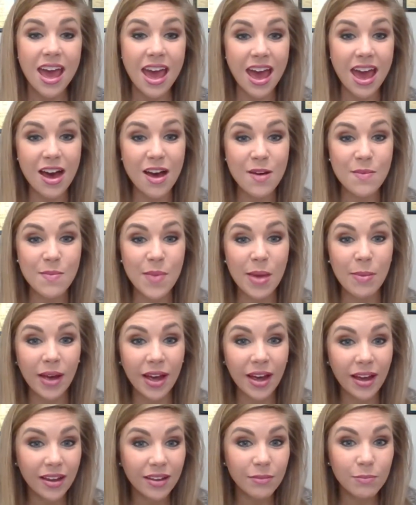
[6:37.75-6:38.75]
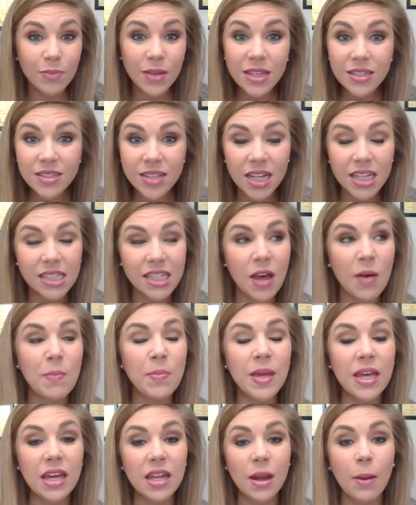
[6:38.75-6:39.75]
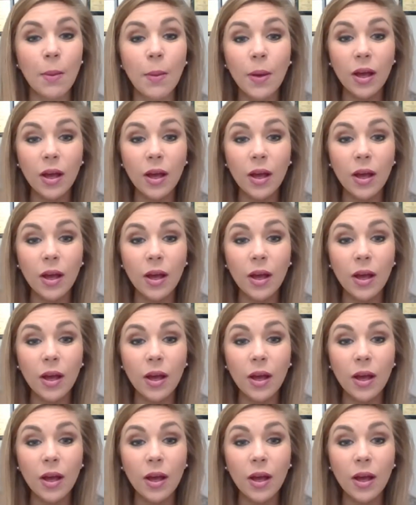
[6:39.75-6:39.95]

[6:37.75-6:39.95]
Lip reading: and my business have been